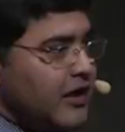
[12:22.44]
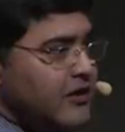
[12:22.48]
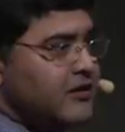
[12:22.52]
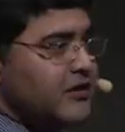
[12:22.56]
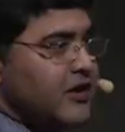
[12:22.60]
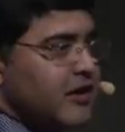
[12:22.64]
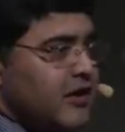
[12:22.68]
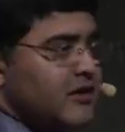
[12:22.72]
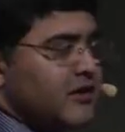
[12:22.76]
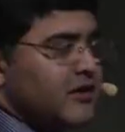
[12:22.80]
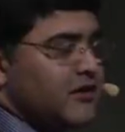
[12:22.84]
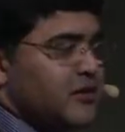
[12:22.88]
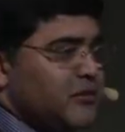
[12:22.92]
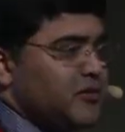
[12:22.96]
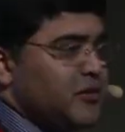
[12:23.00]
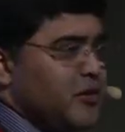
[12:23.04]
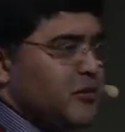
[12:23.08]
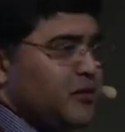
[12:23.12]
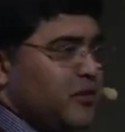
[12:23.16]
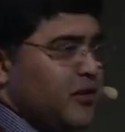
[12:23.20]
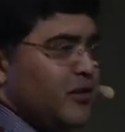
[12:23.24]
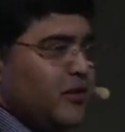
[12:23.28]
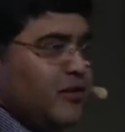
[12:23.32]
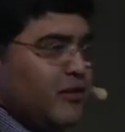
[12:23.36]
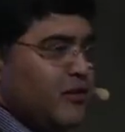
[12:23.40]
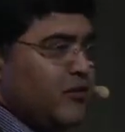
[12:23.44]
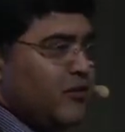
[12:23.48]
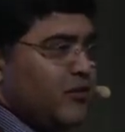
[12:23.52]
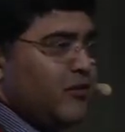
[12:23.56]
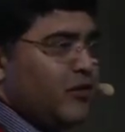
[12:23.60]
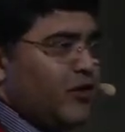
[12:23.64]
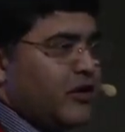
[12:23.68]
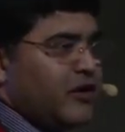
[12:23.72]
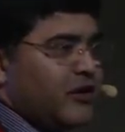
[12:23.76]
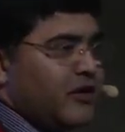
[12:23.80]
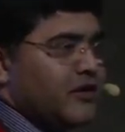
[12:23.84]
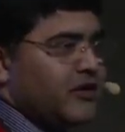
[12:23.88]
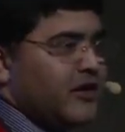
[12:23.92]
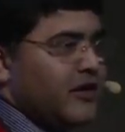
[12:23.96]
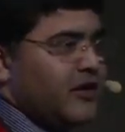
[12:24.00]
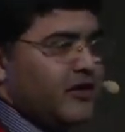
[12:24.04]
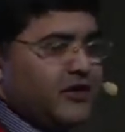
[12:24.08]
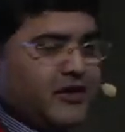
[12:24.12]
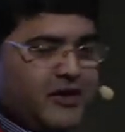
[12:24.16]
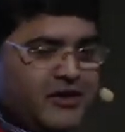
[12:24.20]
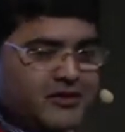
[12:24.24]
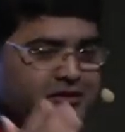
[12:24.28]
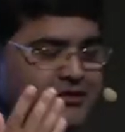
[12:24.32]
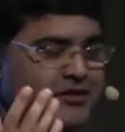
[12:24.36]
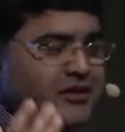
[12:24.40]
high-tech people. What are the
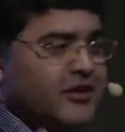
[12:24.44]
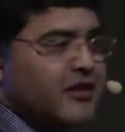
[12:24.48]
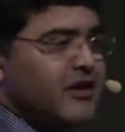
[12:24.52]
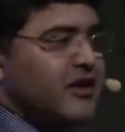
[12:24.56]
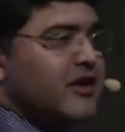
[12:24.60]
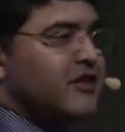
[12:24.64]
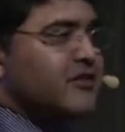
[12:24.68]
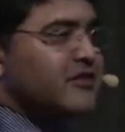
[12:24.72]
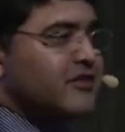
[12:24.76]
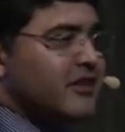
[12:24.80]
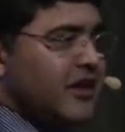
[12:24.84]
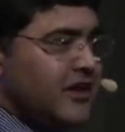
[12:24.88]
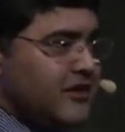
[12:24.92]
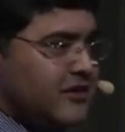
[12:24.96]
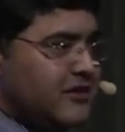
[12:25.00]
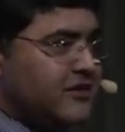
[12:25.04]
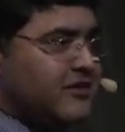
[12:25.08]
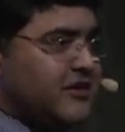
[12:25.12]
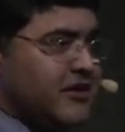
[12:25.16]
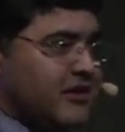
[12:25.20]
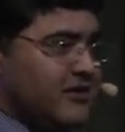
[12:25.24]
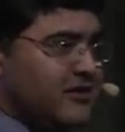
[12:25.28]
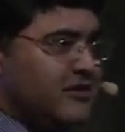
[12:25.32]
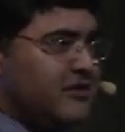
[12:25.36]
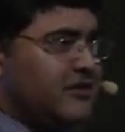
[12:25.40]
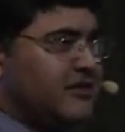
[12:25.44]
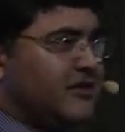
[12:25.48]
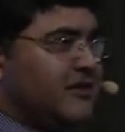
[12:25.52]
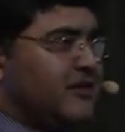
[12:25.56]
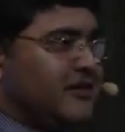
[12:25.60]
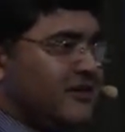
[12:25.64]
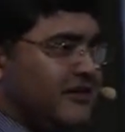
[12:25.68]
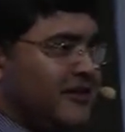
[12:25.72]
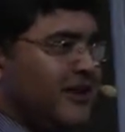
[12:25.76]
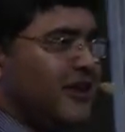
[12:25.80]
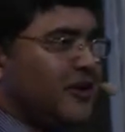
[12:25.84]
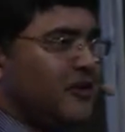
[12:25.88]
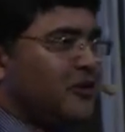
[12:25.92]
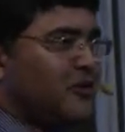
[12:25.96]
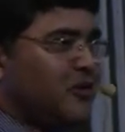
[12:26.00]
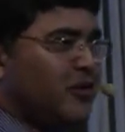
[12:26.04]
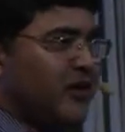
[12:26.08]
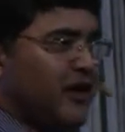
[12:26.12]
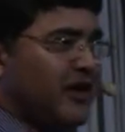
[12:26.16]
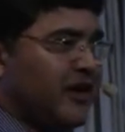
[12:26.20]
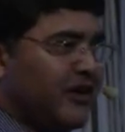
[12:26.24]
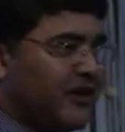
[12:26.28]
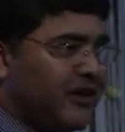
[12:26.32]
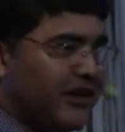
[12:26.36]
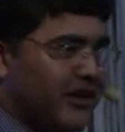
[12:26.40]
areas? Insights. That is
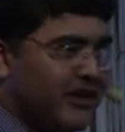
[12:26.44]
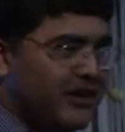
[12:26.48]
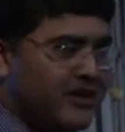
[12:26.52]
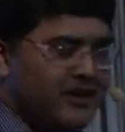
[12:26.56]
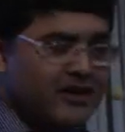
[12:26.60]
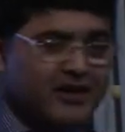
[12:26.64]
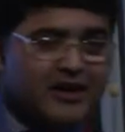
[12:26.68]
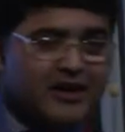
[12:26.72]
one area,